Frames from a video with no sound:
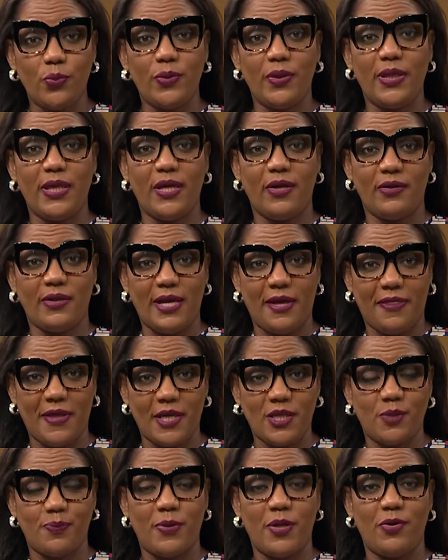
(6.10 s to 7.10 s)
near-death
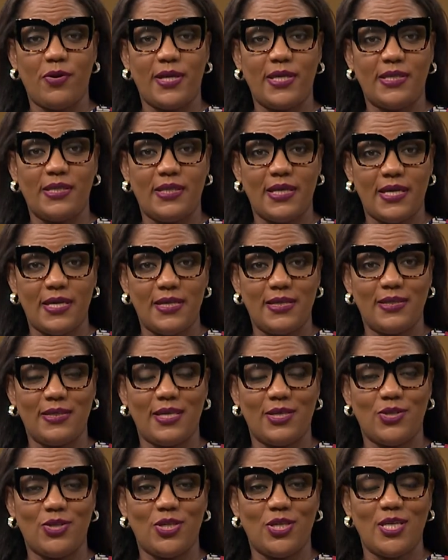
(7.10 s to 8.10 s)
experiences,
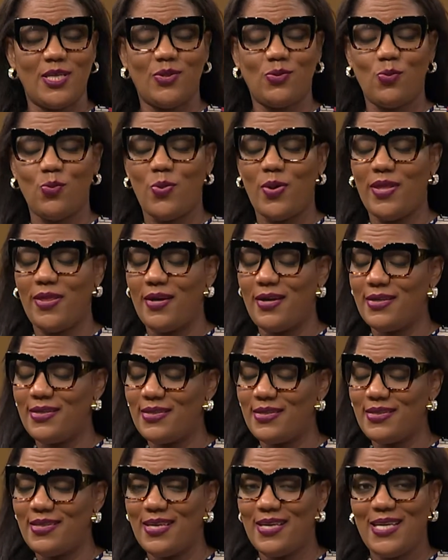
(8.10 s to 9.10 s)
and she's with
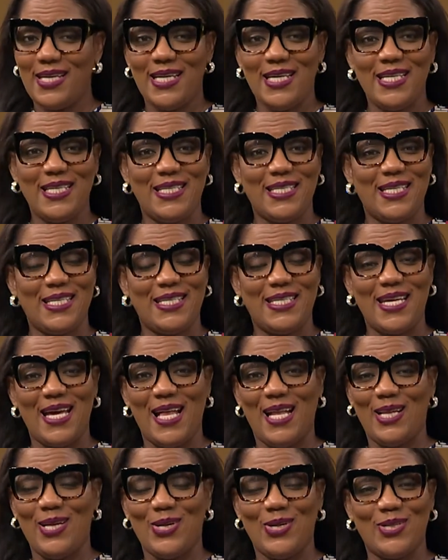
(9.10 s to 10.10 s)
us to
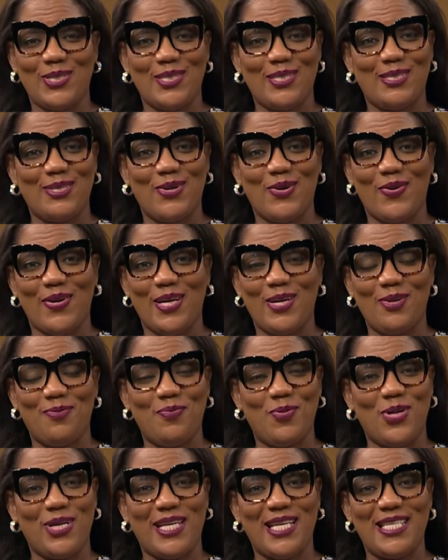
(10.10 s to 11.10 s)
tell her story. Good
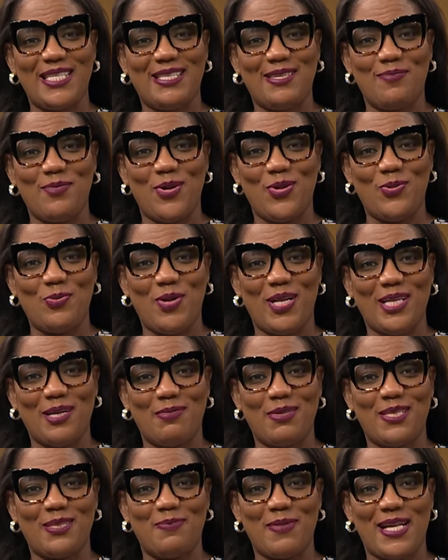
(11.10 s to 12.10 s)
morning, Simone. Welcome
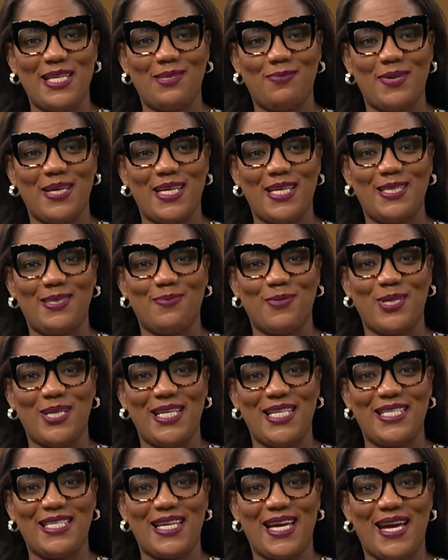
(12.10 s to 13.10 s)
to Smile Jamaica. It's morning
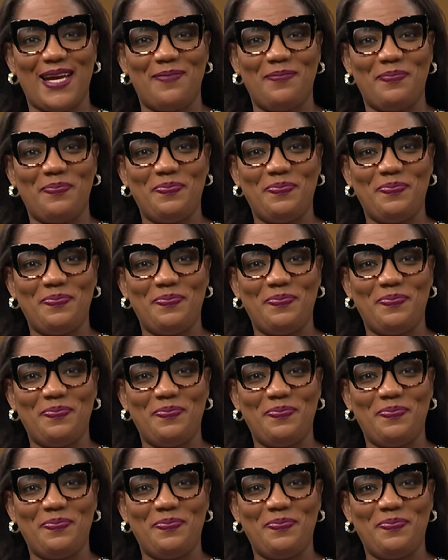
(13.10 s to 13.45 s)
time.